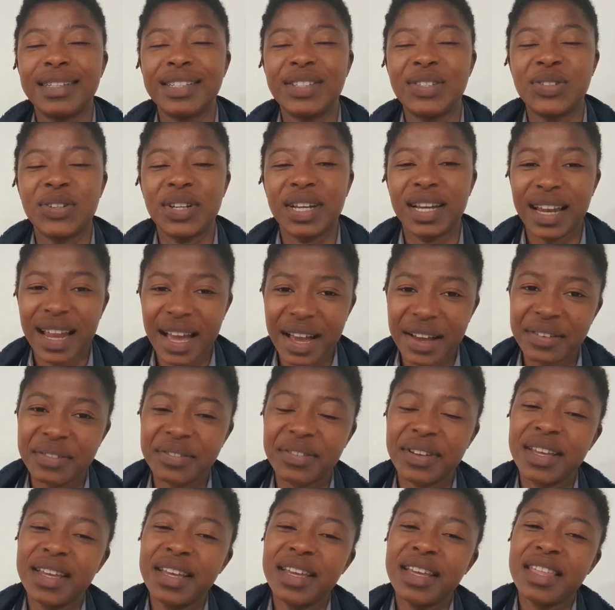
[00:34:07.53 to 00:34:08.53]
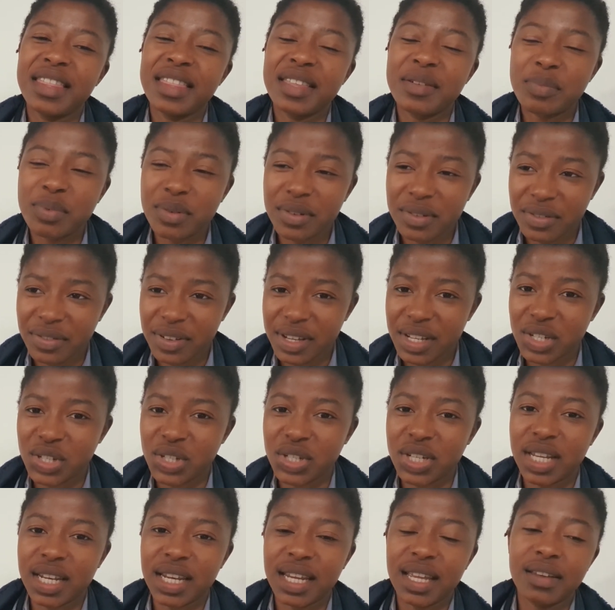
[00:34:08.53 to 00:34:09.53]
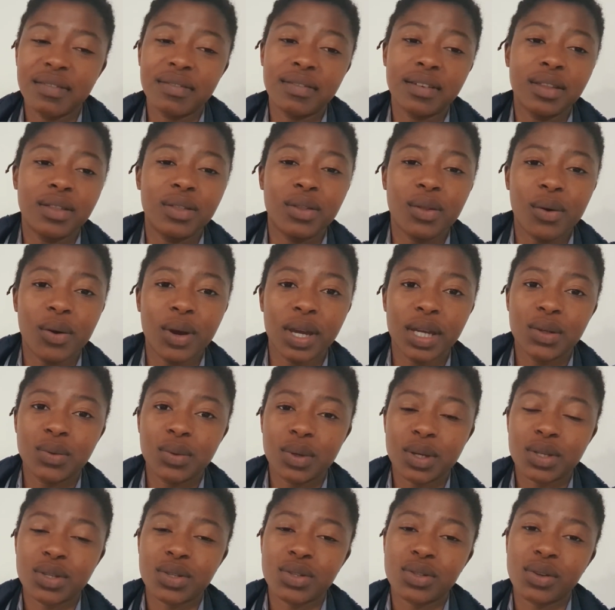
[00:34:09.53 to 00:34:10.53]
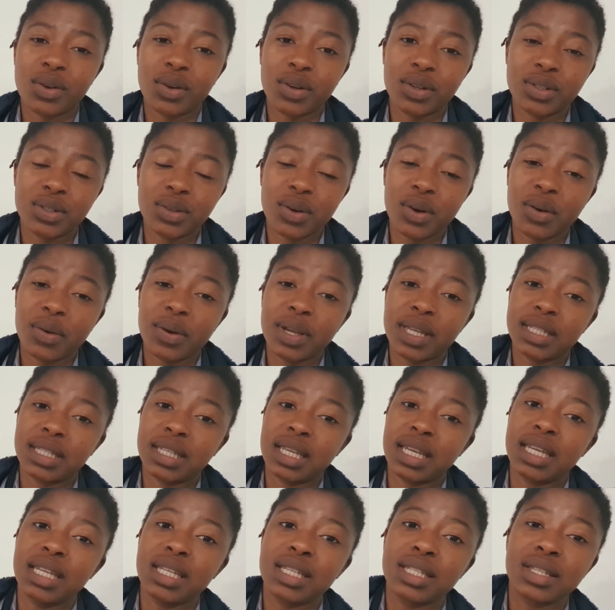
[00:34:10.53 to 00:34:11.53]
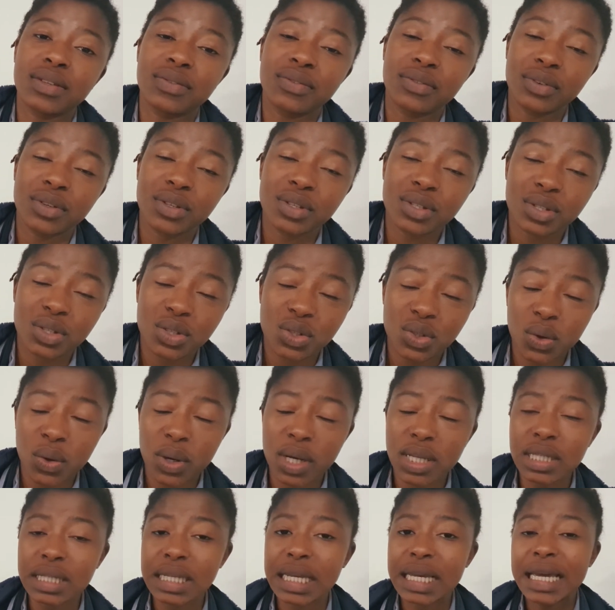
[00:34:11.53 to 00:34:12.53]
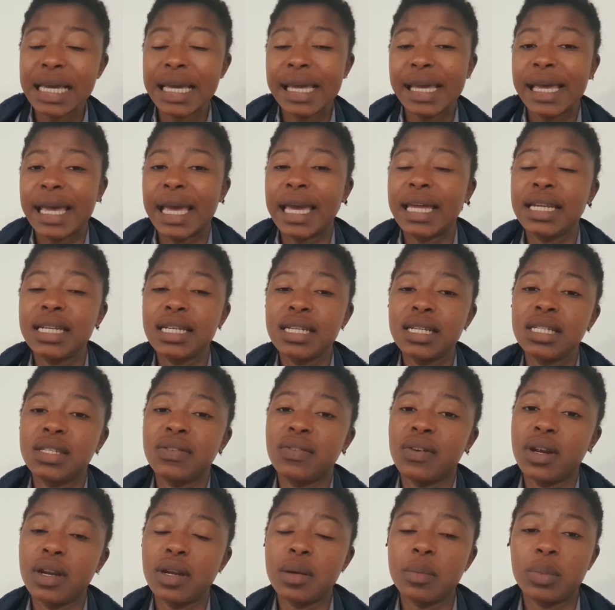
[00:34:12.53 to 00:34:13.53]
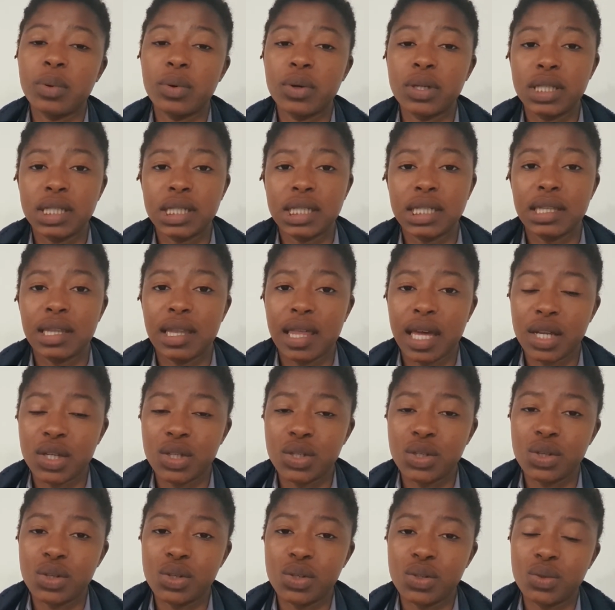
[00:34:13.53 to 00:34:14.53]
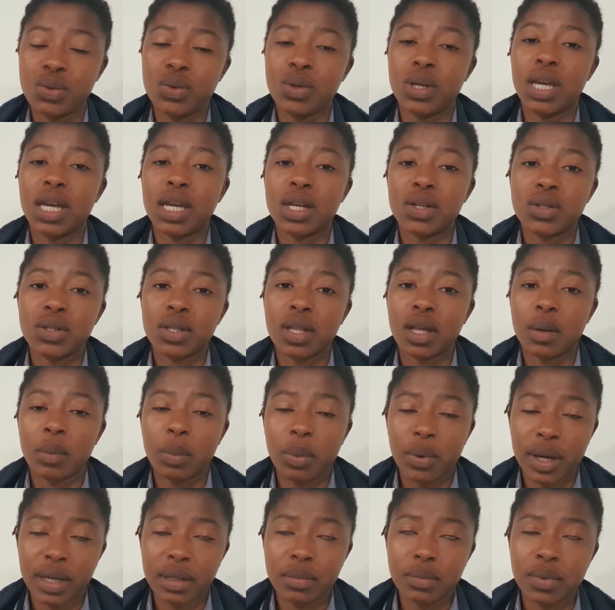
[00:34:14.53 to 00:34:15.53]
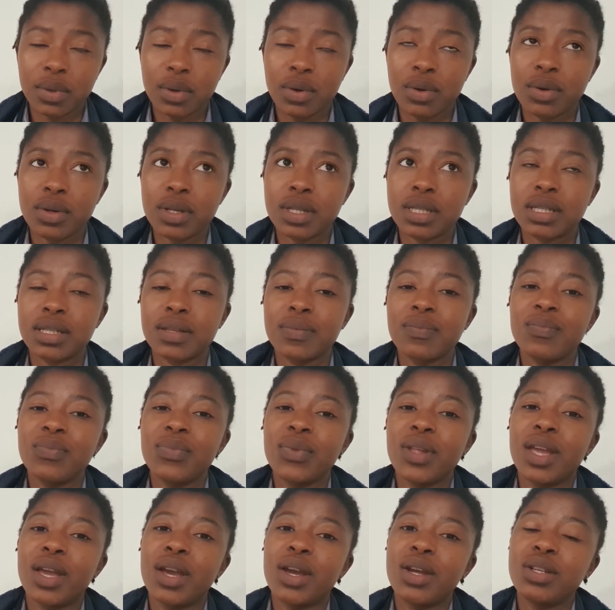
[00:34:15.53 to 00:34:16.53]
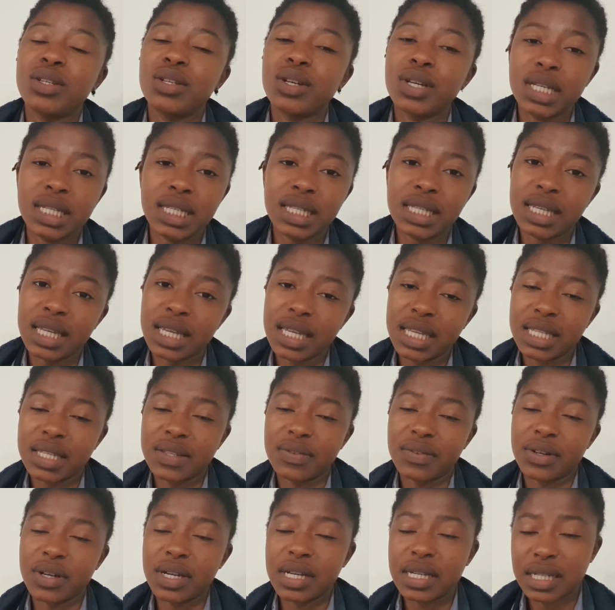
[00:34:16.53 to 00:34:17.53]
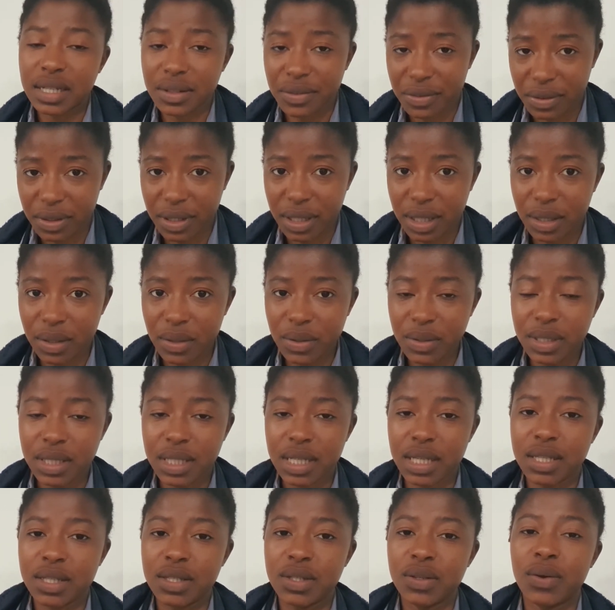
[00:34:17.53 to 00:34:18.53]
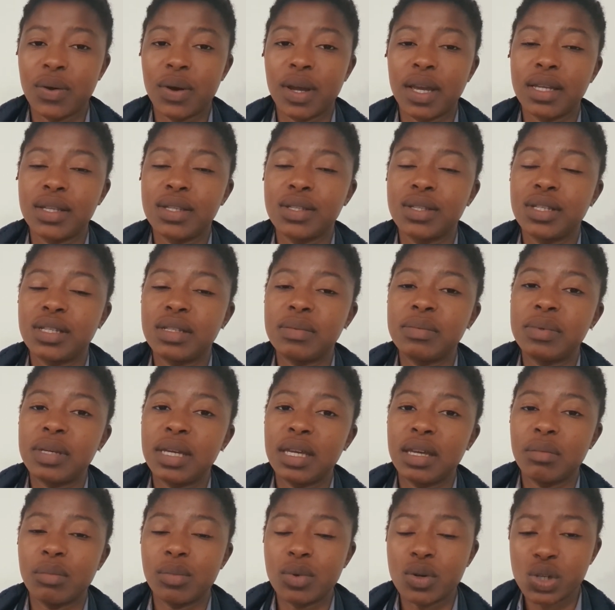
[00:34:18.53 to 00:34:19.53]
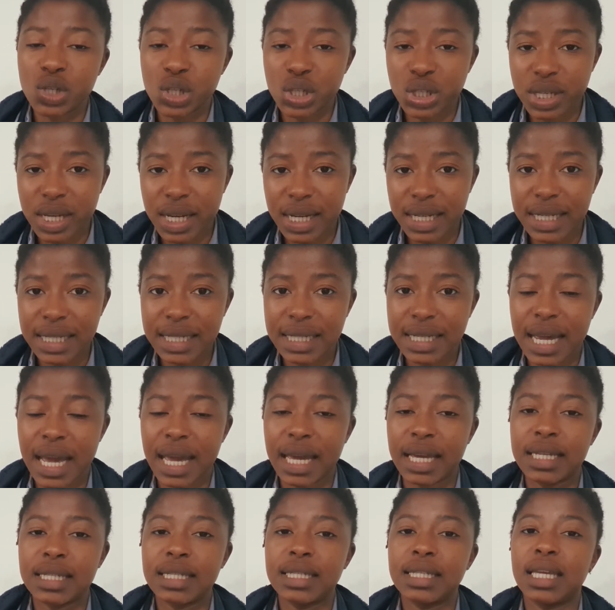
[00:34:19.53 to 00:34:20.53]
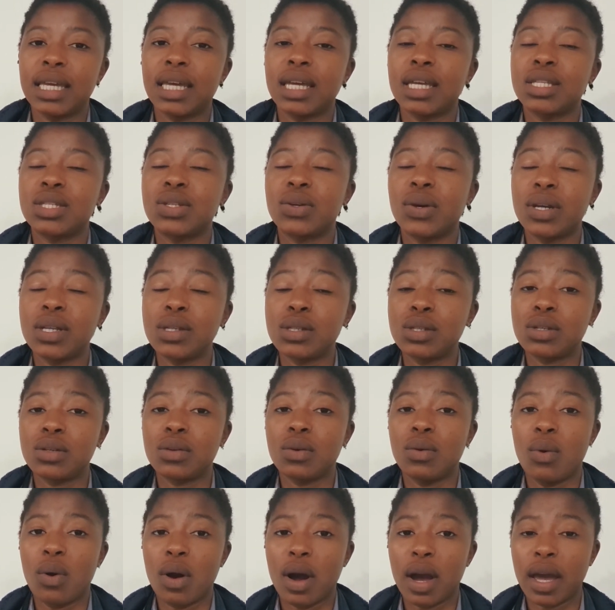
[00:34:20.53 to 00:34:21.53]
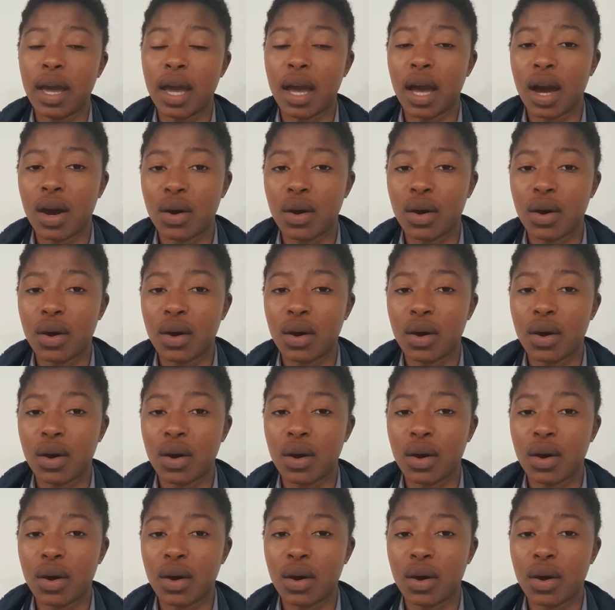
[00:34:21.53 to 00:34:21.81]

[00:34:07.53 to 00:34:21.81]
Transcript: to love the profession, even though it was not always his first choice. And it is very important that you do get to that point, because nursing is very difficult. It's going to be emotionally taxing. It's going to require